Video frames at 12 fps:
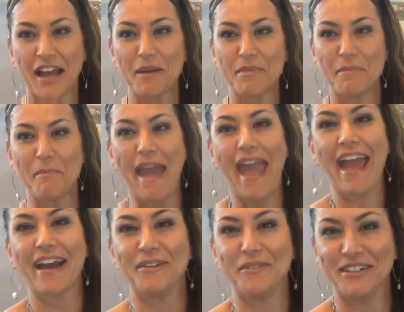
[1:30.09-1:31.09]
I'm a
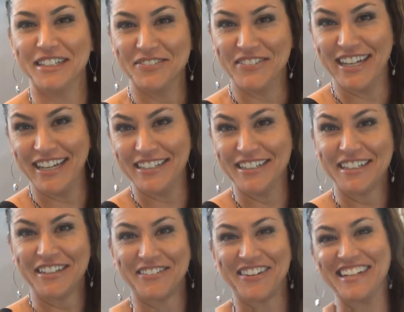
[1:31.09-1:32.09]
man, woman.
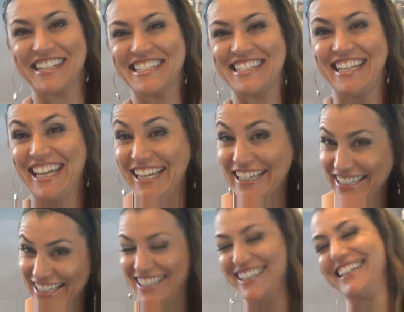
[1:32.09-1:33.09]
I want a seat.